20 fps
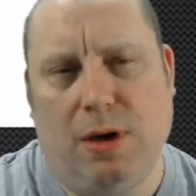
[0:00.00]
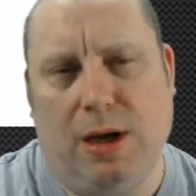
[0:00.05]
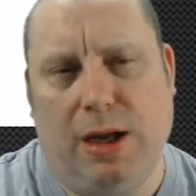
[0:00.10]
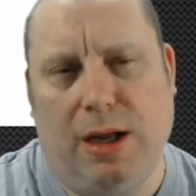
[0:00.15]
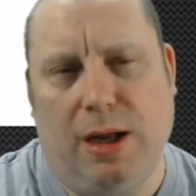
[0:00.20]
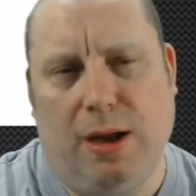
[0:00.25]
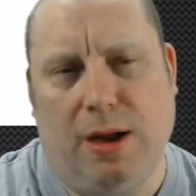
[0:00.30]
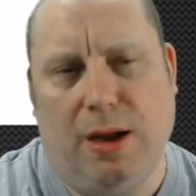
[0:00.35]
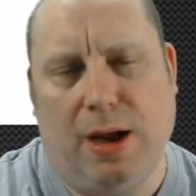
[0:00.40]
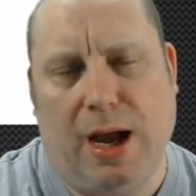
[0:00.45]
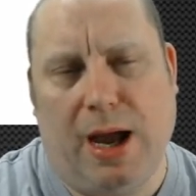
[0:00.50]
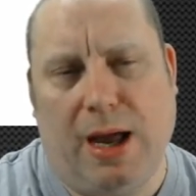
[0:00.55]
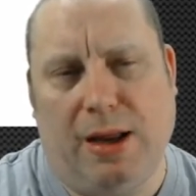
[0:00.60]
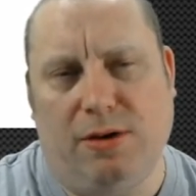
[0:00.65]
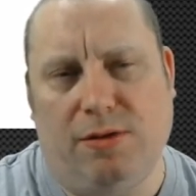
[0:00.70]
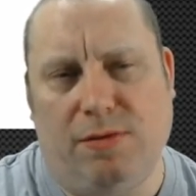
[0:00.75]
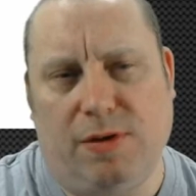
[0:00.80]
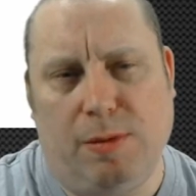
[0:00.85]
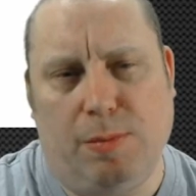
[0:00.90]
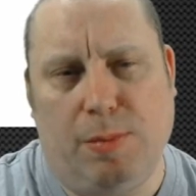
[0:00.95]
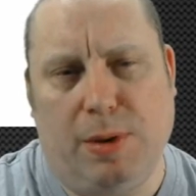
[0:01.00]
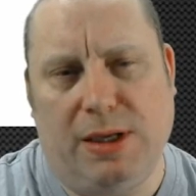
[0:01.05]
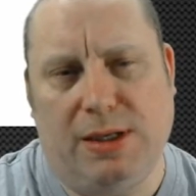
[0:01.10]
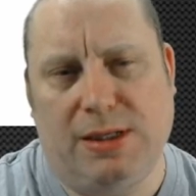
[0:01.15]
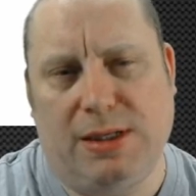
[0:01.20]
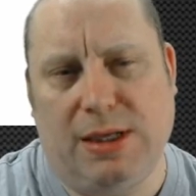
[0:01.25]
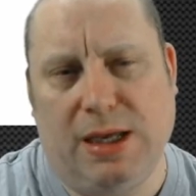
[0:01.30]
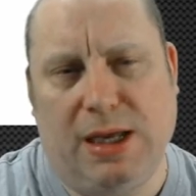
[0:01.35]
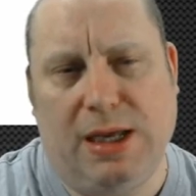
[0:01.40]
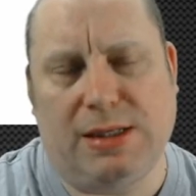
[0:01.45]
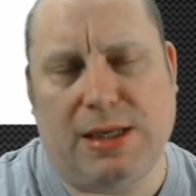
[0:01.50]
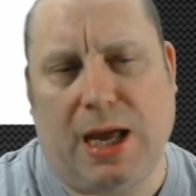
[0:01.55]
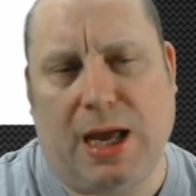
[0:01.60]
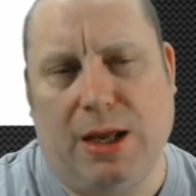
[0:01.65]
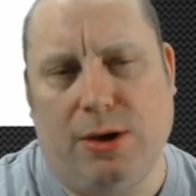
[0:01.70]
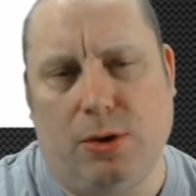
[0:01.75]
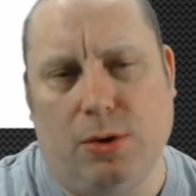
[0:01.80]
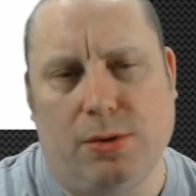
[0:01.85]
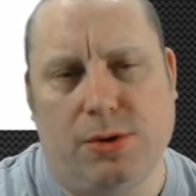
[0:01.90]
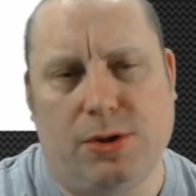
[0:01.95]
and VPCs,
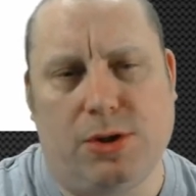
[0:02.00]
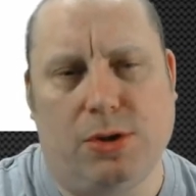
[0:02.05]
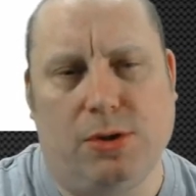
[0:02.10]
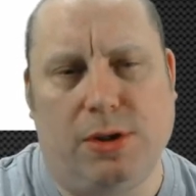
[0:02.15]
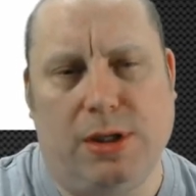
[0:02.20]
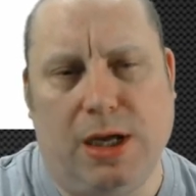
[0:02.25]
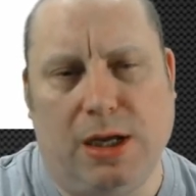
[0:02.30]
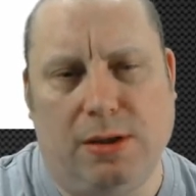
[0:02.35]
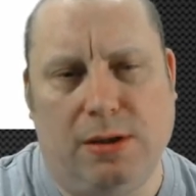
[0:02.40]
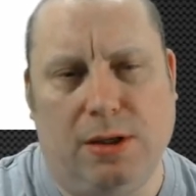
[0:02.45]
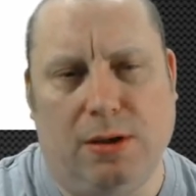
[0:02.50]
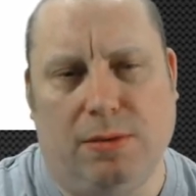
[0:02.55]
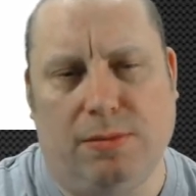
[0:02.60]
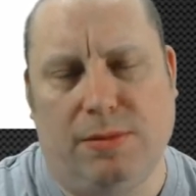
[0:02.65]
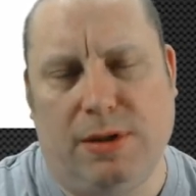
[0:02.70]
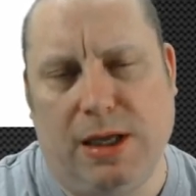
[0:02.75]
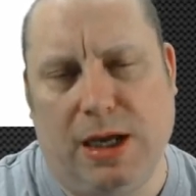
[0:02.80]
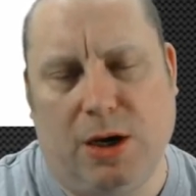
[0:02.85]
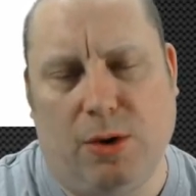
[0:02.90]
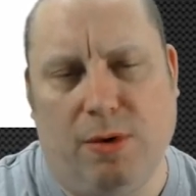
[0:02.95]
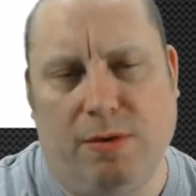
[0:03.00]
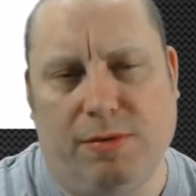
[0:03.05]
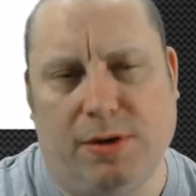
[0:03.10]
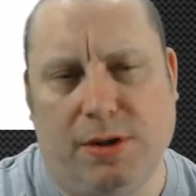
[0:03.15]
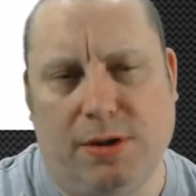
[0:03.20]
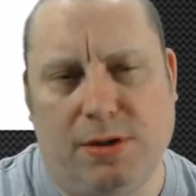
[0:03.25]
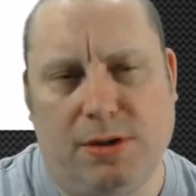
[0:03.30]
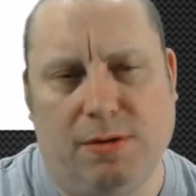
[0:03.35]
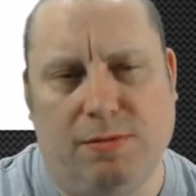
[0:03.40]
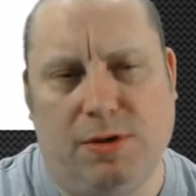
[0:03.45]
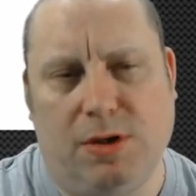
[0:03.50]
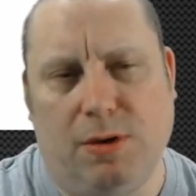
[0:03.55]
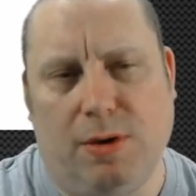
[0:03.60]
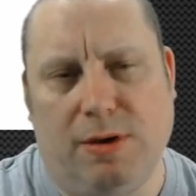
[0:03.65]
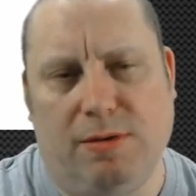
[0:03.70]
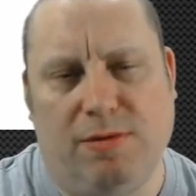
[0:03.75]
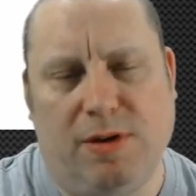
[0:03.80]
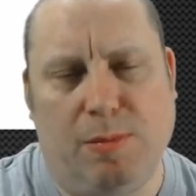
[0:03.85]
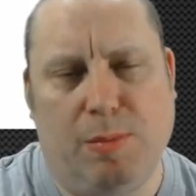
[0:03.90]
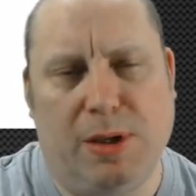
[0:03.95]
and also the equivalent of
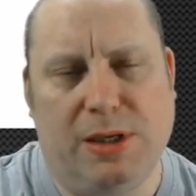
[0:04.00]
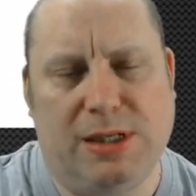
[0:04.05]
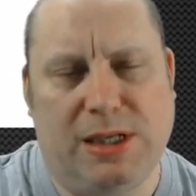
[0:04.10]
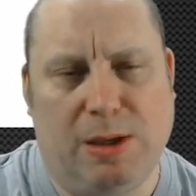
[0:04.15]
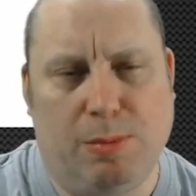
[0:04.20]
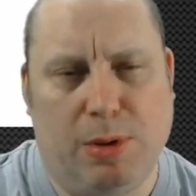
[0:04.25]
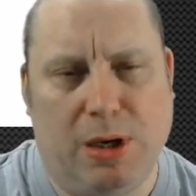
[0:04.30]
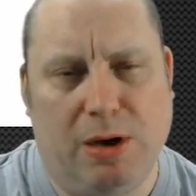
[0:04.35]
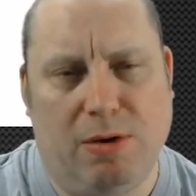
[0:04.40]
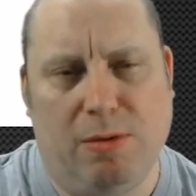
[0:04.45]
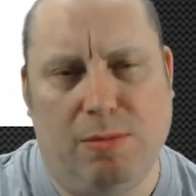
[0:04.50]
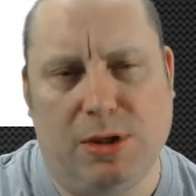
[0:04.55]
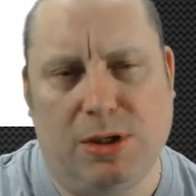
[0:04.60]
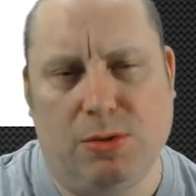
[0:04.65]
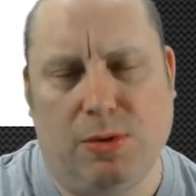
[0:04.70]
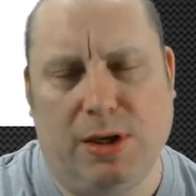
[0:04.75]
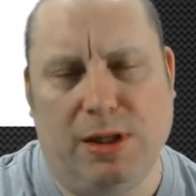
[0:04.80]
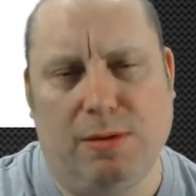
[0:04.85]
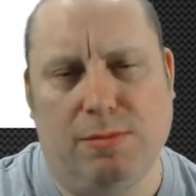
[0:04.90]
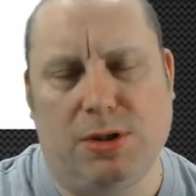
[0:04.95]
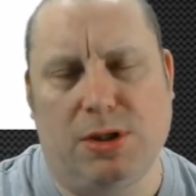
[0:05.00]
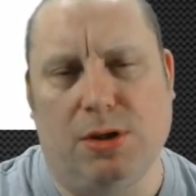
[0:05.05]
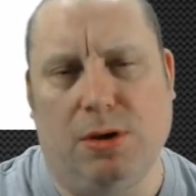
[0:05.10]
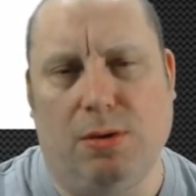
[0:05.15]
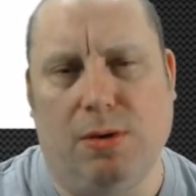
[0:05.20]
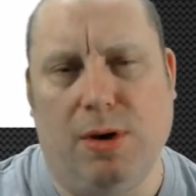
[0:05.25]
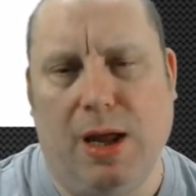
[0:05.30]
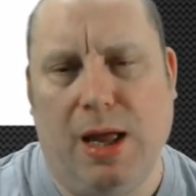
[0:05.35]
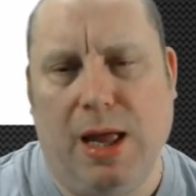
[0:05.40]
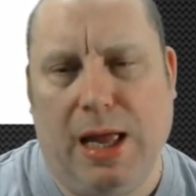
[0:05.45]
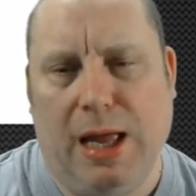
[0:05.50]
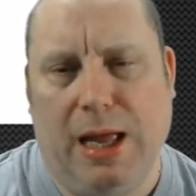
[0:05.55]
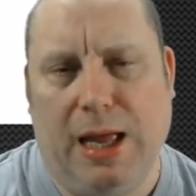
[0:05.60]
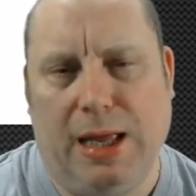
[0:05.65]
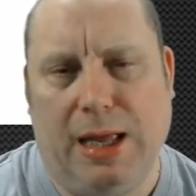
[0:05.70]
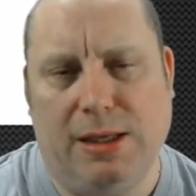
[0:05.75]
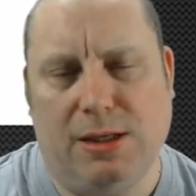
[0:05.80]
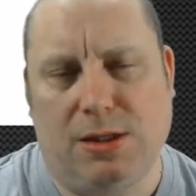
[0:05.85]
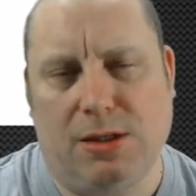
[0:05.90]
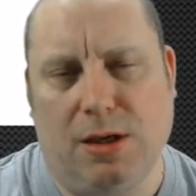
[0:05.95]
doing VPC peering between them. So
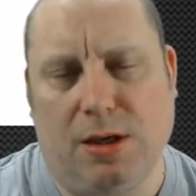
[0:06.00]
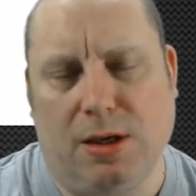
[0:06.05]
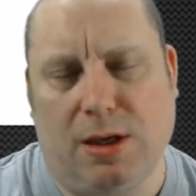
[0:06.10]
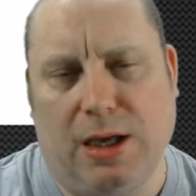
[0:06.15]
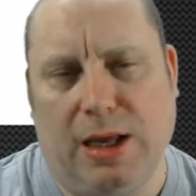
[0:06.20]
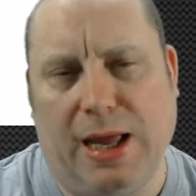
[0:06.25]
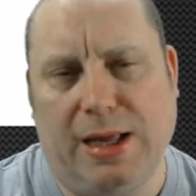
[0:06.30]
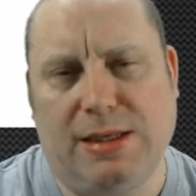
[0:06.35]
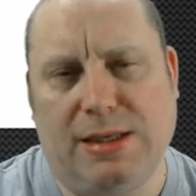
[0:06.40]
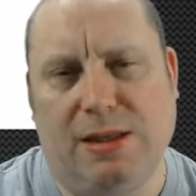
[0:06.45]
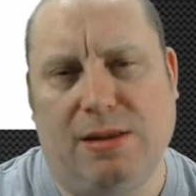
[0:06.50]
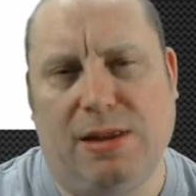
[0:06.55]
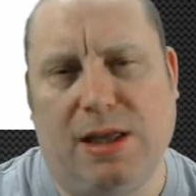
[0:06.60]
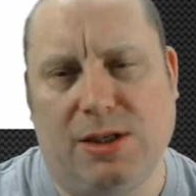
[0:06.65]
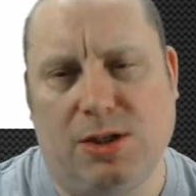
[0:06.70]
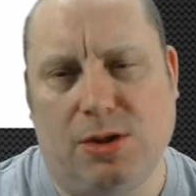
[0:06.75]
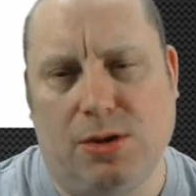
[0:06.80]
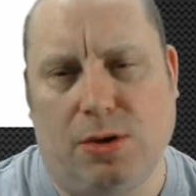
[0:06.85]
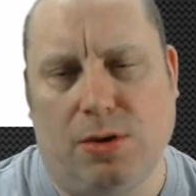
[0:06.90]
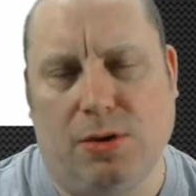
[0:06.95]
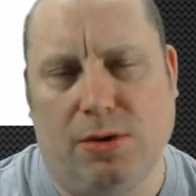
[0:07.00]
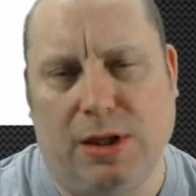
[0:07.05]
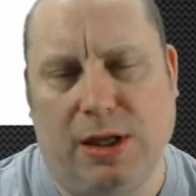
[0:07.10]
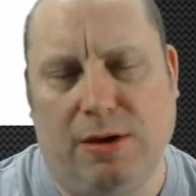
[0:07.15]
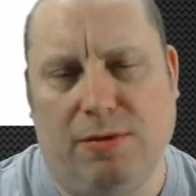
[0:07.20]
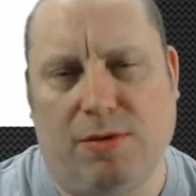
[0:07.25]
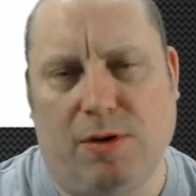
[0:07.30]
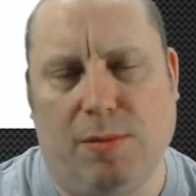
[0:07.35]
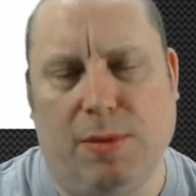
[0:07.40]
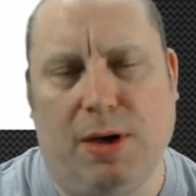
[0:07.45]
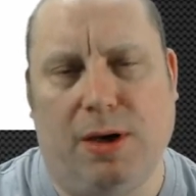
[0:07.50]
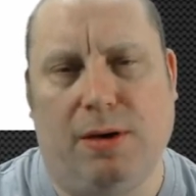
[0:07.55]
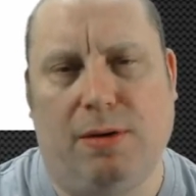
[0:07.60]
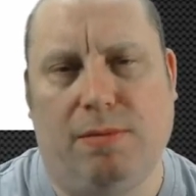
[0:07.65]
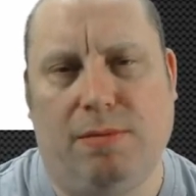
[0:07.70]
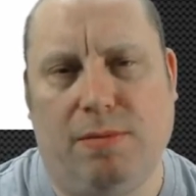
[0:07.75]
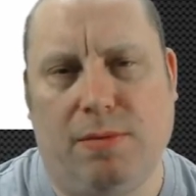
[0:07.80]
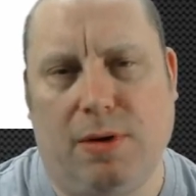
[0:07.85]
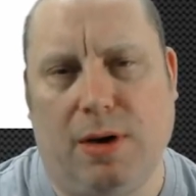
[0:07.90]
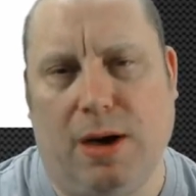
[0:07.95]
it's connecting things not only from a
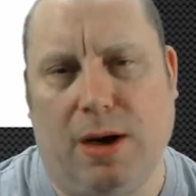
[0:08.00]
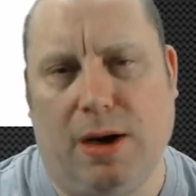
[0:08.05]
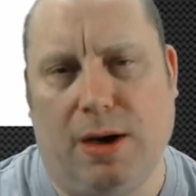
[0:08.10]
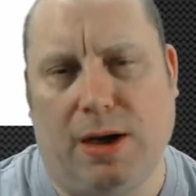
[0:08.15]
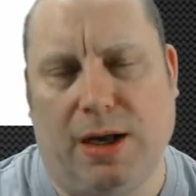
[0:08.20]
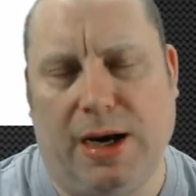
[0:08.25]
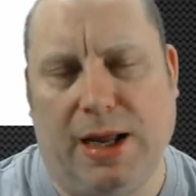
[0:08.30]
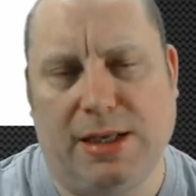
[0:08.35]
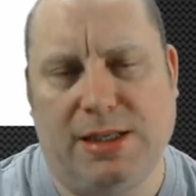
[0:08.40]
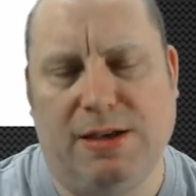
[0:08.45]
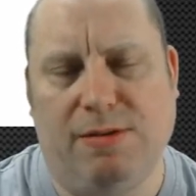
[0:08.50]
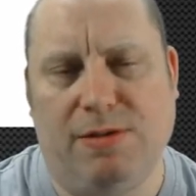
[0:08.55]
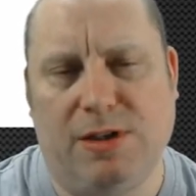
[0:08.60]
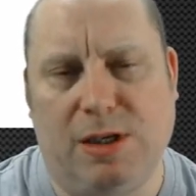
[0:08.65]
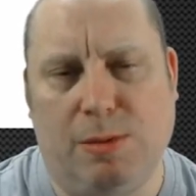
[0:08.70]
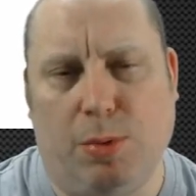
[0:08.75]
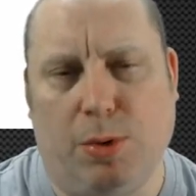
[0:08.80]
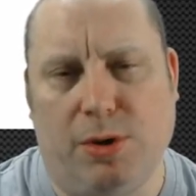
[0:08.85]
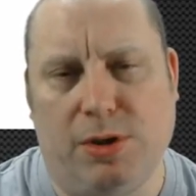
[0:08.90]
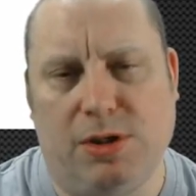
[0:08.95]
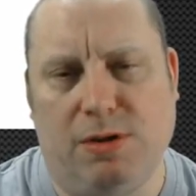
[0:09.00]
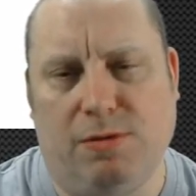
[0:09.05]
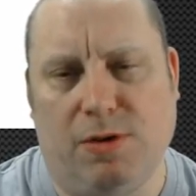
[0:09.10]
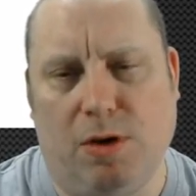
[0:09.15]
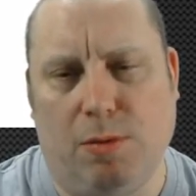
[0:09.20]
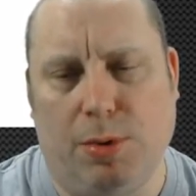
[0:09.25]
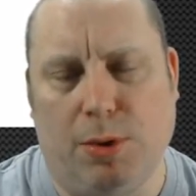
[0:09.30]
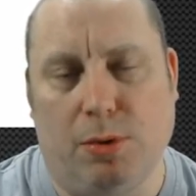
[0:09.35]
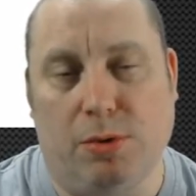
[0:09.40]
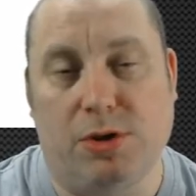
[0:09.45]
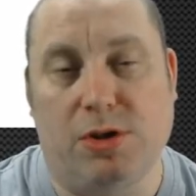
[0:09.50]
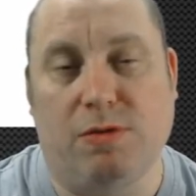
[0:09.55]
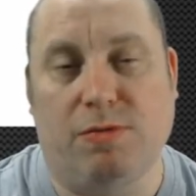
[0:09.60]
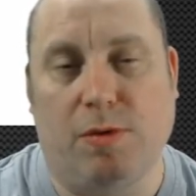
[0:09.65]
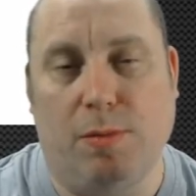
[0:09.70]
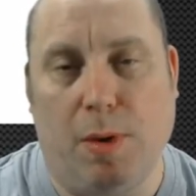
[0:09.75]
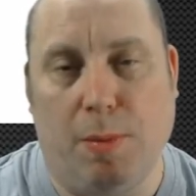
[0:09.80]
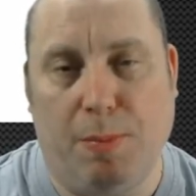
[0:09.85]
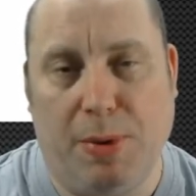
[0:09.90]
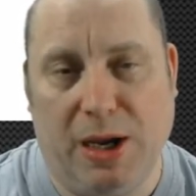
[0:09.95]
connectivity point of view, but also
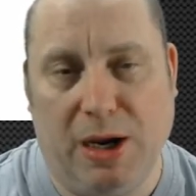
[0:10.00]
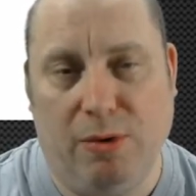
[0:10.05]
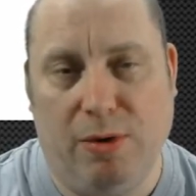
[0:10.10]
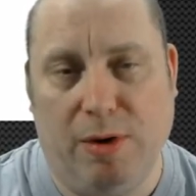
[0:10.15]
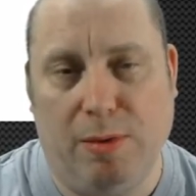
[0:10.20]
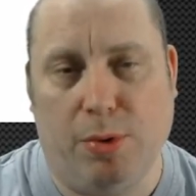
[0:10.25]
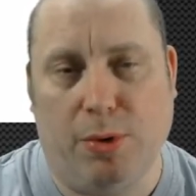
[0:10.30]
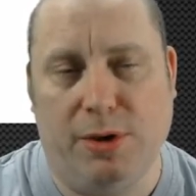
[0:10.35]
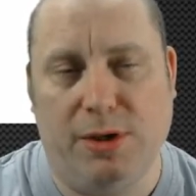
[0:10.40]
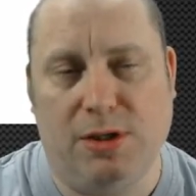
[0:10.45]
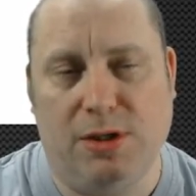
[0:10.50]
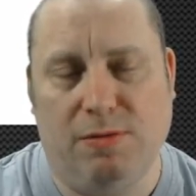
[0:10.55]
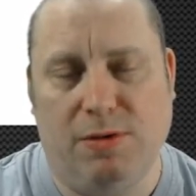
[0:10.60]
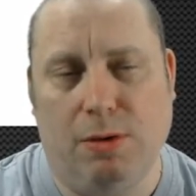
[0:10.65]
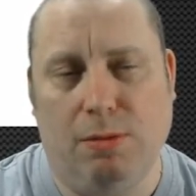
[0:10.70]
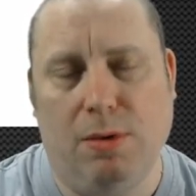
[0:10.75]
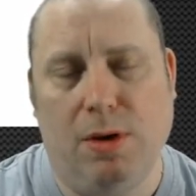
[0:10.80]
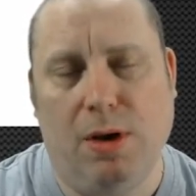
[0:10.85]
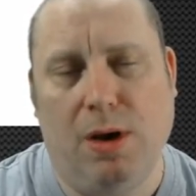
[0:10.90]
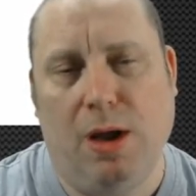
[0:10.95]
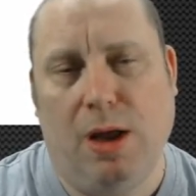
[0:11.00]
from a peering point of view.